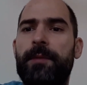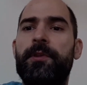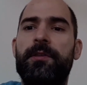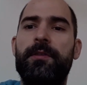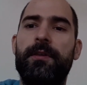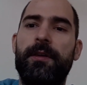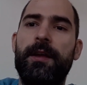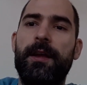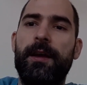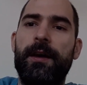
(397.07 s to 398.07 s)
I mean,
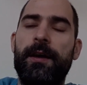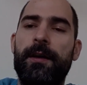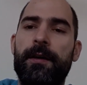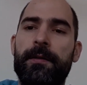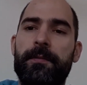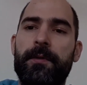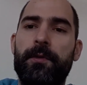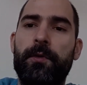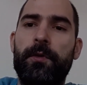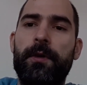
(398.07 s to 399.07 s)

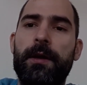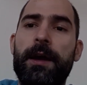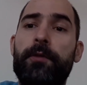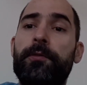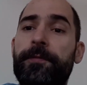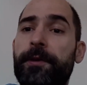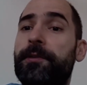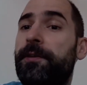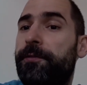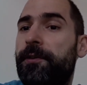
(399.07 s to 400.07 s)
I could feel
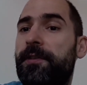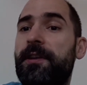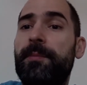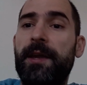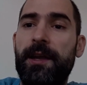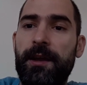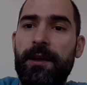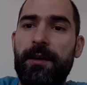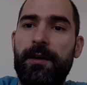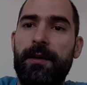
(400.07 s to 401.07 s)
a difference in the
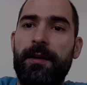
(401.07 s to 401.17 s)
beginning,